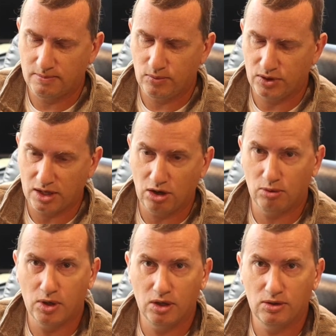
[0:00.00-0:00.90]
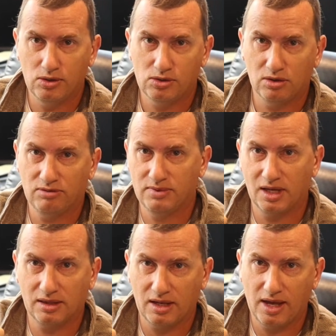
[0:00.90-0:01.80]
with like GoPros or even
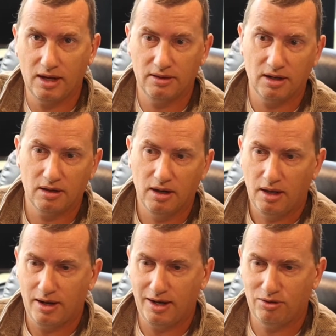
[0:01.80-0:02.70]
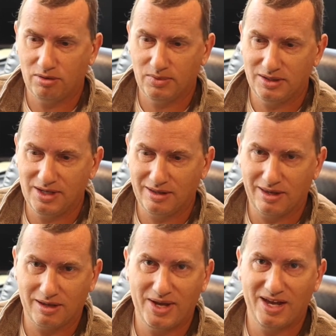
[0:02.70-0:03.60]
like that Canon there, I normally take
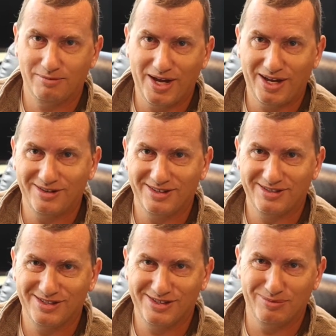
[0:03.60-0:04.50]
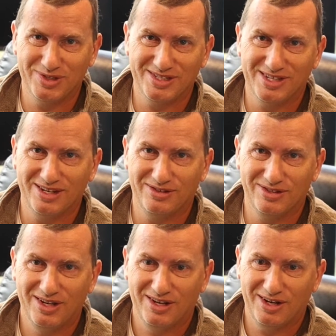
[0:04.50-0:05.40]
like a bag of batteries, as dumb as it sounds.
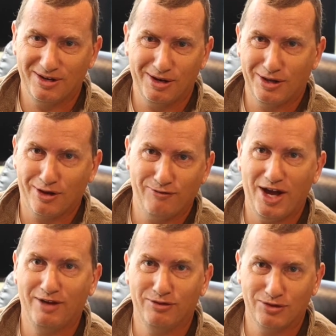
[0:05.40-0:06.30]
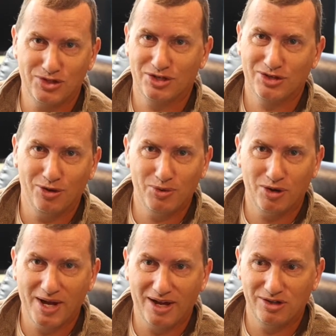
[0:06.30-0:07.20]
I'll carry like 5 or 6 GoPro
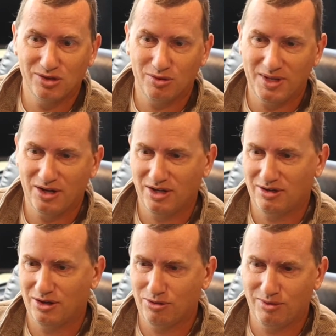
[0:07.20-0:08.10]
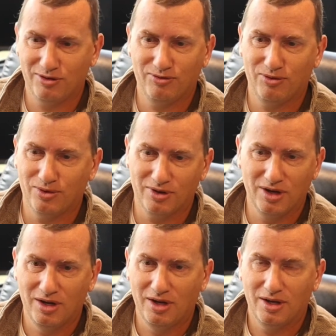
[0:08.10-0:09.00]
batteries with me. I'll carry 3 or 4
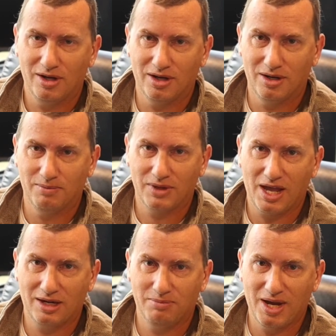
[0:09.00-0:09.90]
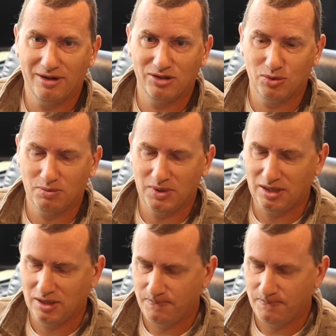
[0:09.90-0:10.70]
Canon batteries with me.